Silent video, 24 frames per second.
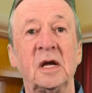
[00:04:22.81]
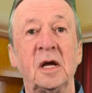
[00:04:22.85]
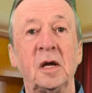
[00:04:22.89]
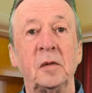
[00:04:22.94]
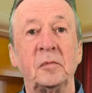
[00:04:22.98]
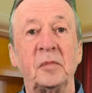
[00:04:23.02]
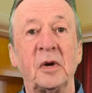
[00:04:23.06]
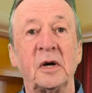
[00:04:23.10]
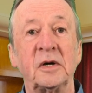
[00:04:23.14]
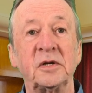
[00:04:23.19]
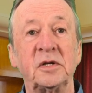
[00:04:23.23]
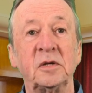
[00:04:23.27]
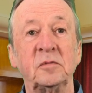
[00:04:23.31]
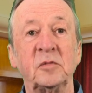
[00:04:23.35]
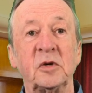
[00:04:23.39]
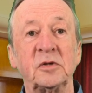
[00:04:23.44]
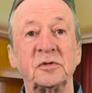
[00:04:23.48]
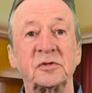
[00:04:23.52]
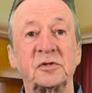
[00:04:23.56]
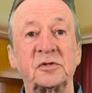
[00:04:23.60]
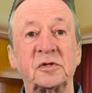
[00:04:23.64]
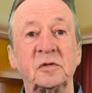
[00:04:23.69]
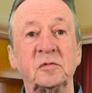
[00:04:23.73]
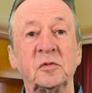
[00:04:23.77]
by
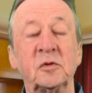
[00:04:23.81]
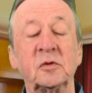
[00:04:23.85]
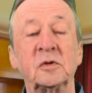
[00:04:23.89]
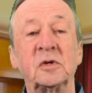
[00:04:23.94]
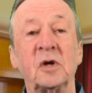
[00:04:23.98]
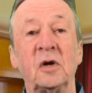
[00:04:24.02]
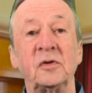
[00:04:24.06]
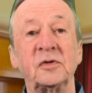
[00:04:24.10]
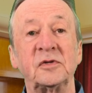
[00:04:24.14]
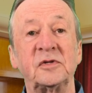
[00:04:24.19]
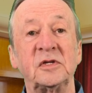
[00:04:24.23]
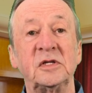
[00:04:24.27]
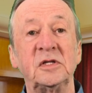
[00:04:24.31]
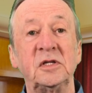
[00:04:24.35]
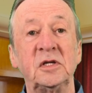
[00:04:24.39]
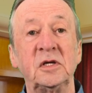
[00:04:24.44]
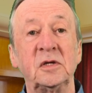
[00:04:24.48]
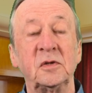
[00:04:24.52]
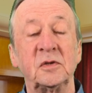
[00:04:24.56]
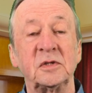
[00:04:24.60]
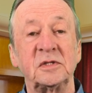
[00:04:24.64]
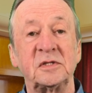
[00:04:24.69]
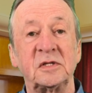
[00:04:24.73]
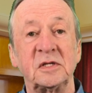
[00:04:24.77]
demonstrable
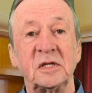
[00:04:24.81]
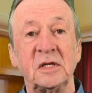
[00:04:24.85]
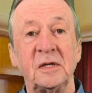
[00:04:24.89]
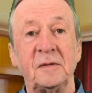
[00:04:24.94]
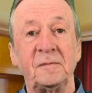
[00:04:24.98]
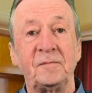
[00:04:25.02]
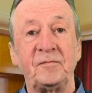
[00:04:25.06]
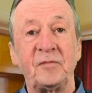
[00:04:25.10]
continuity,